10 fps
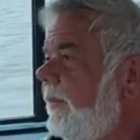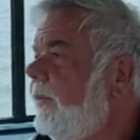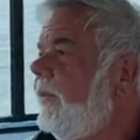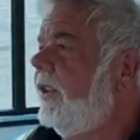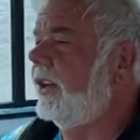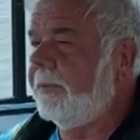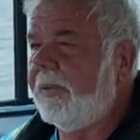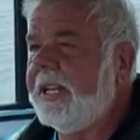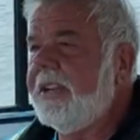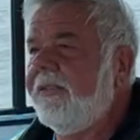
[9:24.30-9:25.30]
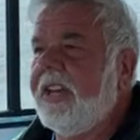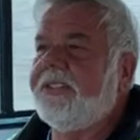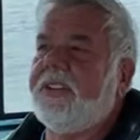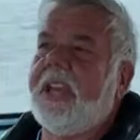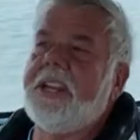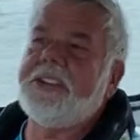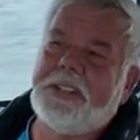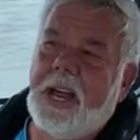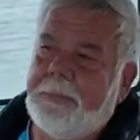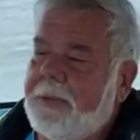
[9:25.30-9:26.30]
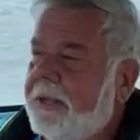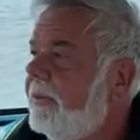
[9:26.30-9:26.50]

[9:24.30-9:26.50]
The complete investigation has not been